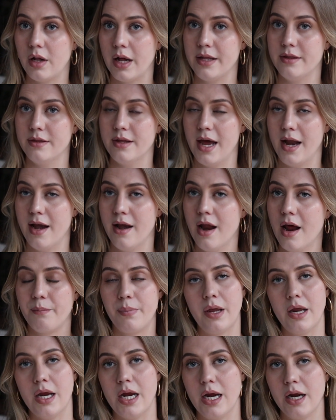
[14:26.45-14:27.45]
and then
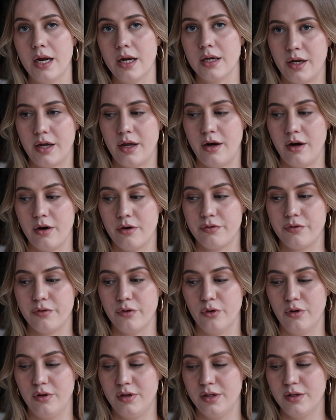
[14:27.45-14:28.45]
be
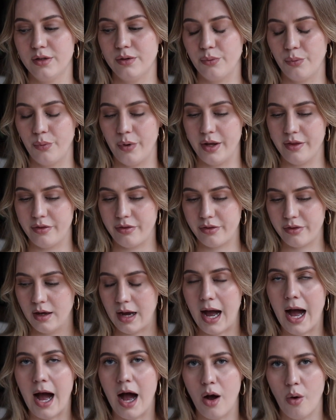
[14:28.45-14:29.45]
careful with
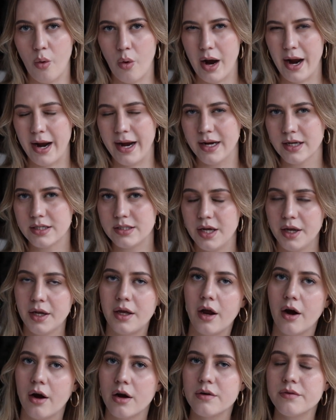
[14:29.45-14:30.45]
how I take
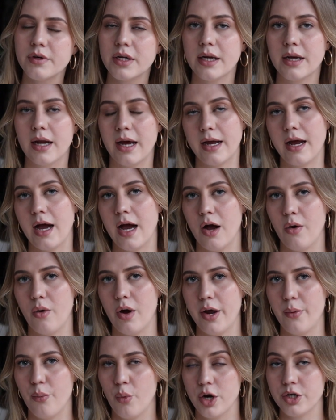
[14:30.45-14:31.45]
care of it and like how
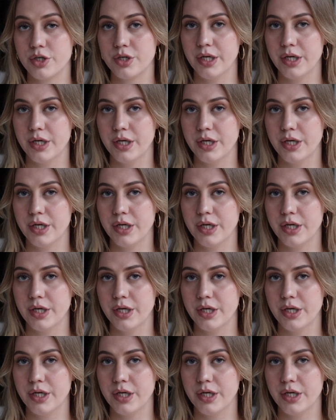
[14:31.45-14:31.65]
I wash